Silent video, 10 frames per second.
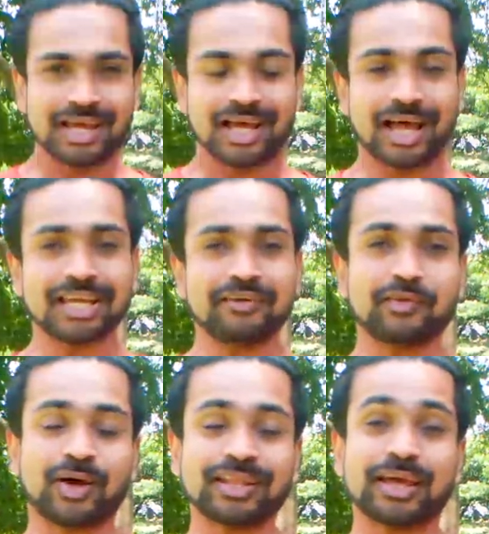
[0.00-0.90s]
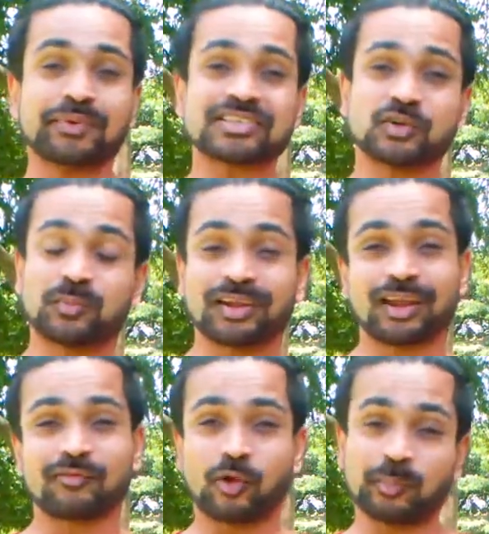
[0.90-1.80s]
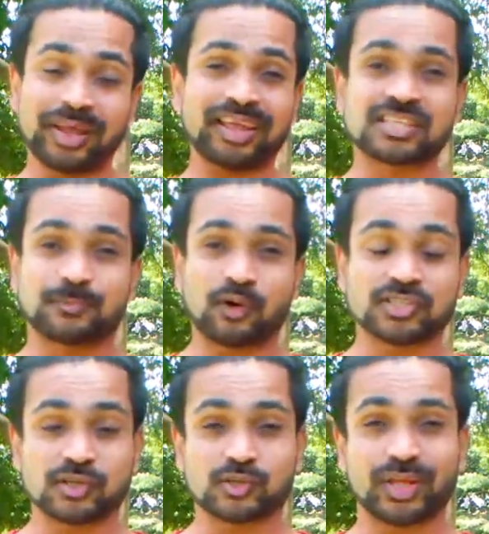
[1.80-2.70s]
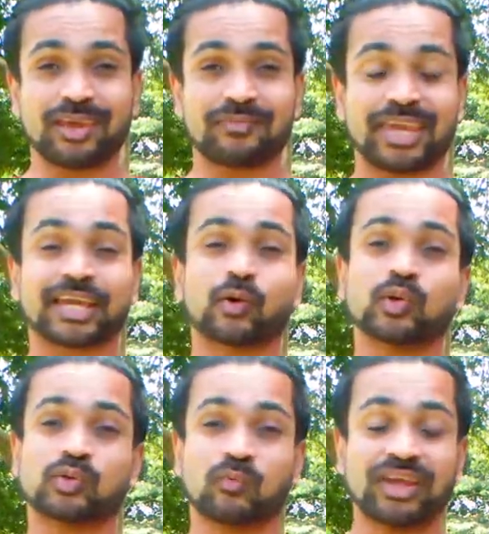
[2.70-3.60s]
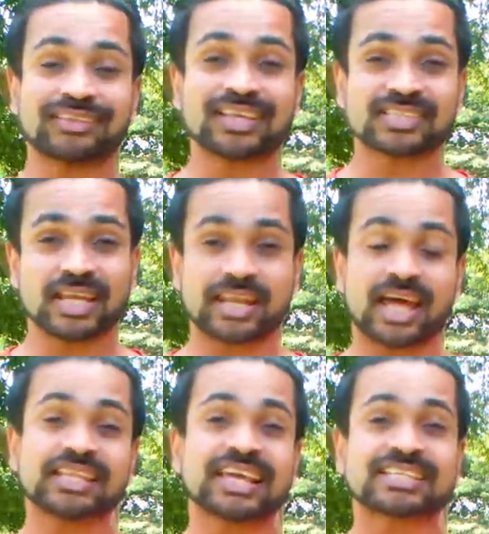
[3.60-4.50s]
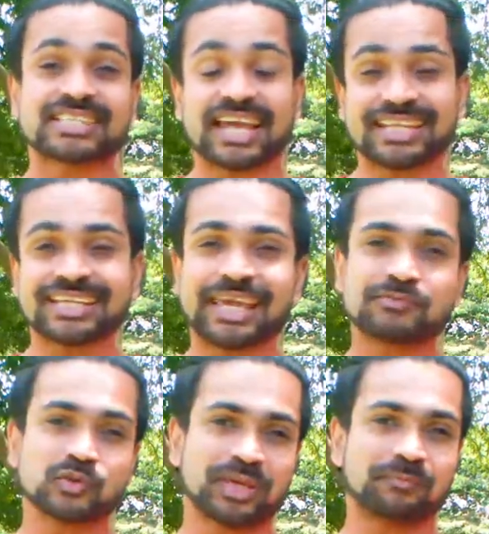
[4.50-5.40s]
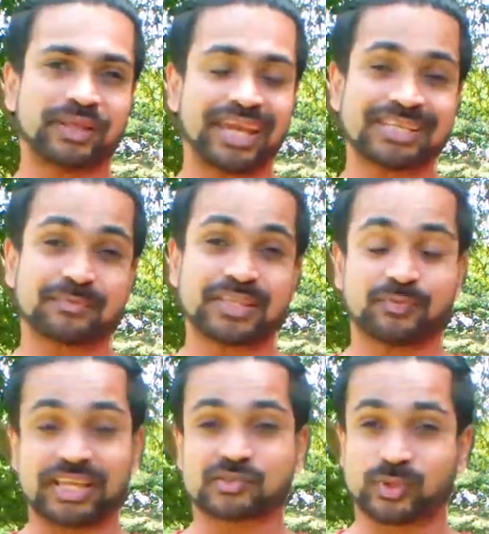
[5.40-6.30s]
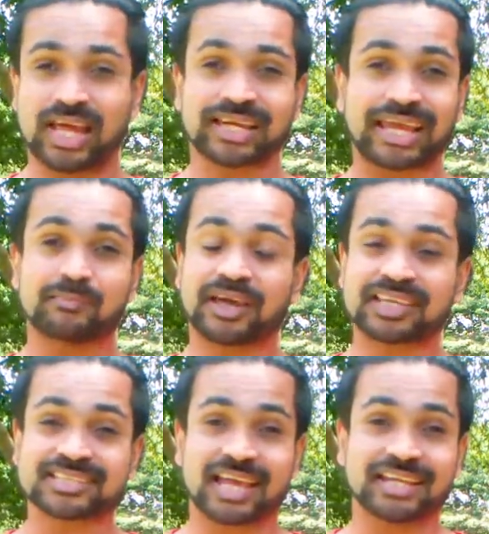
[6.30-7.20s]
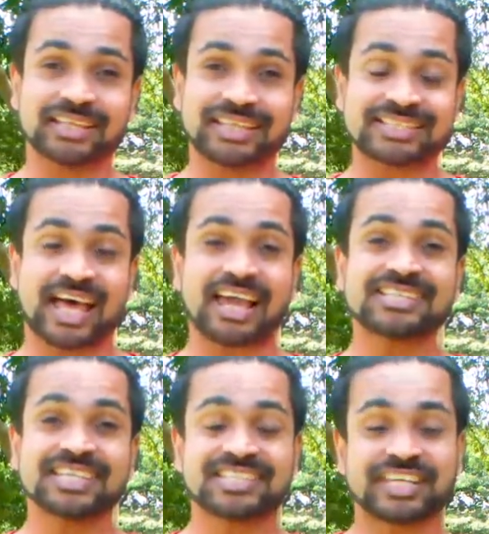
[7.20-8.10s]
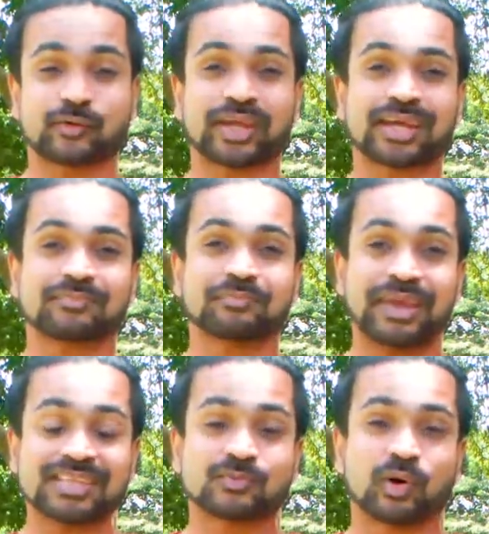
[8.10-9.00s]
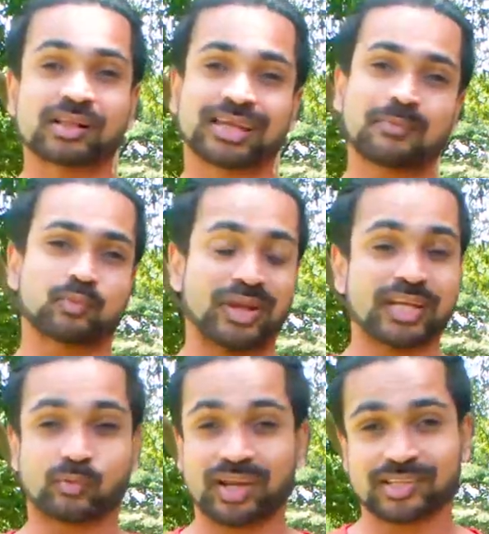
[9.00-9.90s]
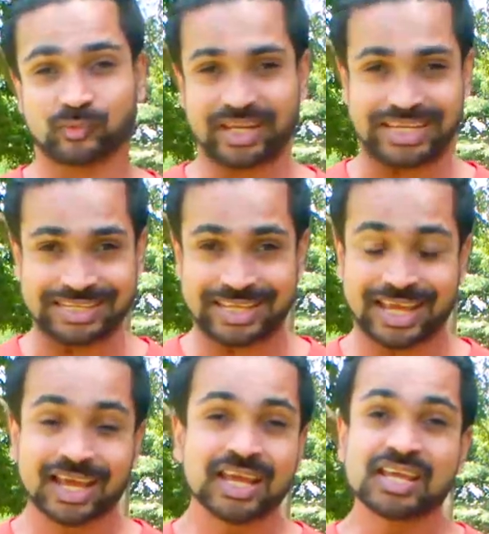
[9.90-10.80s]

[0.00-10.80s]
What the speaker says: Hi everyone, I'm Yasir Bandar from LN Sports. So today we are going to witness another exciting game to be played between Sri Lanka and Pakistan in this ICC Cricket Men's World Cup 2023 India.